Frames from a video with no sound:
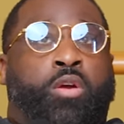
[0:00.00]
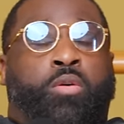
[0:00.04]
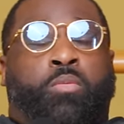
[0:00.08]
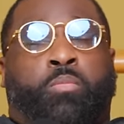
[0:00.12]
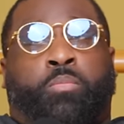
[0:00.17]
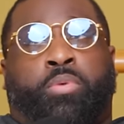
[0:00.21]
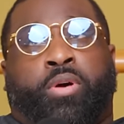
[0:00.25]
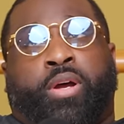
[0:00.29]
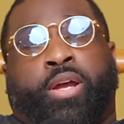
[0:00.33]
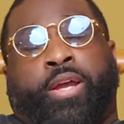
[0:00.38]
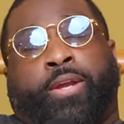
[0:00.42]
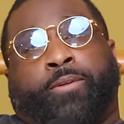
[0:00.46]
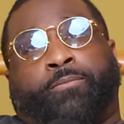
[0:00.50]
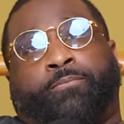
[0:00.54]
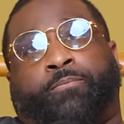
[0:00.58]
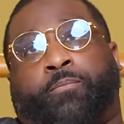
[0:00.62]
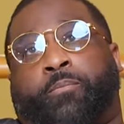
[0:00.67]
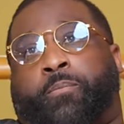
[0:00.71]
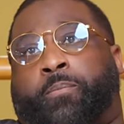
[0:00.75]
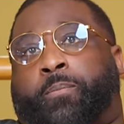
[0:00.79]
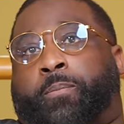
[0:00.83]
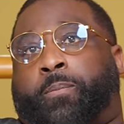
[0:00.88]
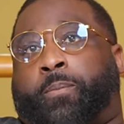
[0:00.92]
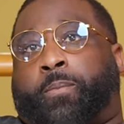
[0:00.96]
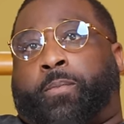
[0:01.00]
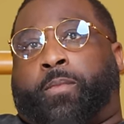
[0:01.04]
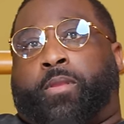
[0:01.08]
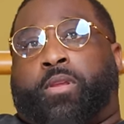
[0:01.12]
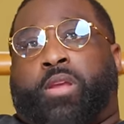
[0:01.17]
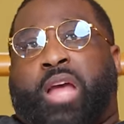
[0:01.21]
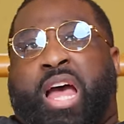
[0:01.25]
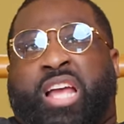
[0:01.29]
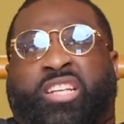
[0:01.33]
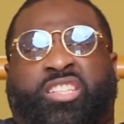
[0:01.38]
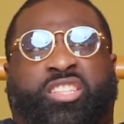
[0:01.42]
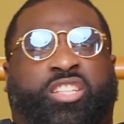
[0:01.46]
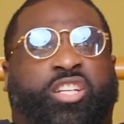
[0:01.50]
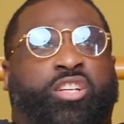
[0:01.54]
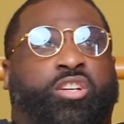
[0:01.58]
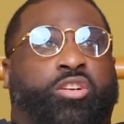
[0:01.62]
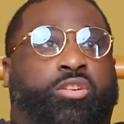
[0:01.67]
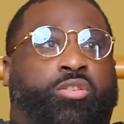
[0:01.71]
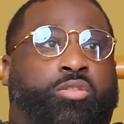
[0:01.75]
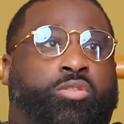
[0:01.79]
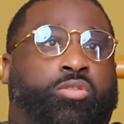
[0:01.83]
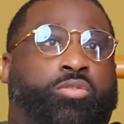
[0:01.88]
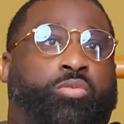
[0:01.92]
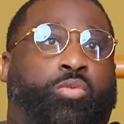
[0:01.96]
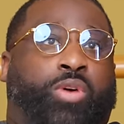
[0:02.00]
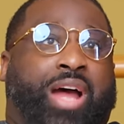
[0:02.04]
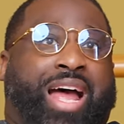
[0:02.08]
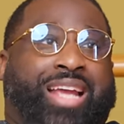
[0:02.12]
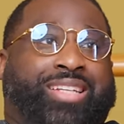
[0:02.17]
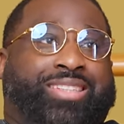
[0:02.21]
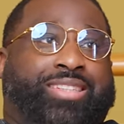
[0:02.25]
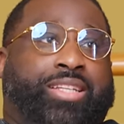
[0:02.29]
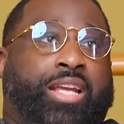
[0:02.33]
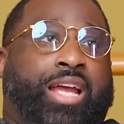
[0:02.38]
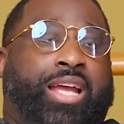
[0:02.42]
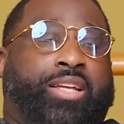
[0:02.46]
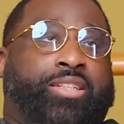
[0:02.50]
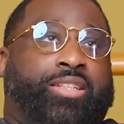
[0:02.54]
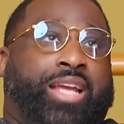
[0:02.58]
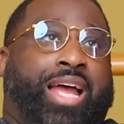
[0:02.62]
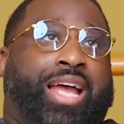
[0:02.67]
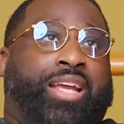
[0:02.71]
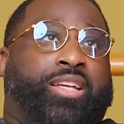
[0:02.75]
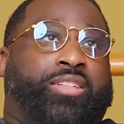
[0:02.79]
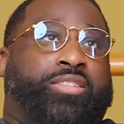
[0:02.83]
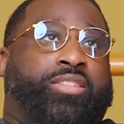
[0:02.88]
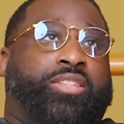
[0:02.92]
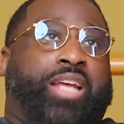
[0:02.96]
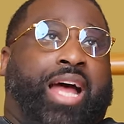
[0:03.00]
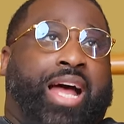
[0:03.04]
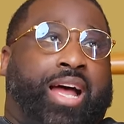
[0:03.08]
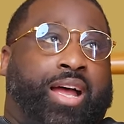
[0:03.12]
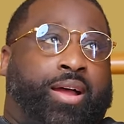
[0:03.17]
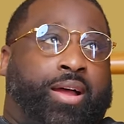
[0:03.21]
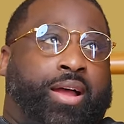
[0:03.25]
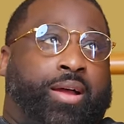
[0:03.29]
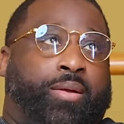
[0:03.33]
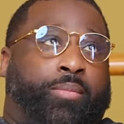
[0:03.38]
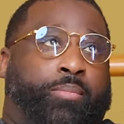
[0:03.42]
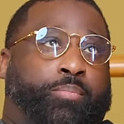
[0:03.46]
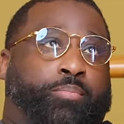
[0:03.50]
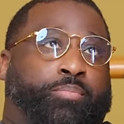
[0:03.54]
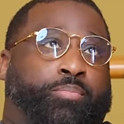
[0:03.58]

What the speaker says: But I still, well, I